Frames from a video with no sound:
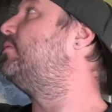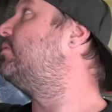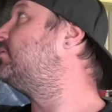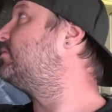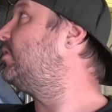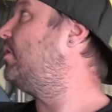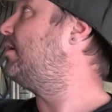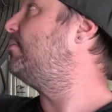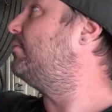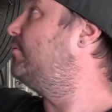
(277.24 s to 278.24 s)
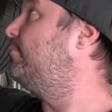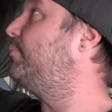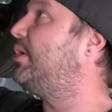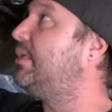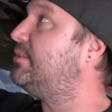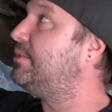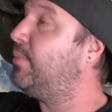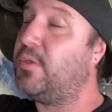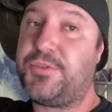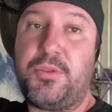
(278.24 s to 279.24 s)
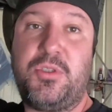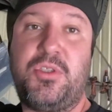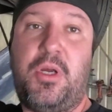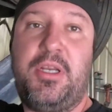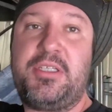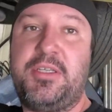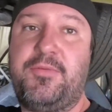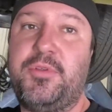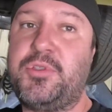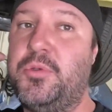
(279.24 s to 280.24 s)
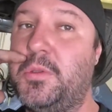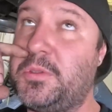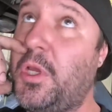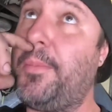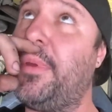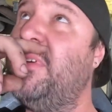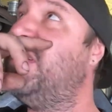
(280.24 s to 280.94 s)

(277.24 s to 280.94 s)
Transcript: are on and tight, bell housing bolts are on and tight except for the two at the top.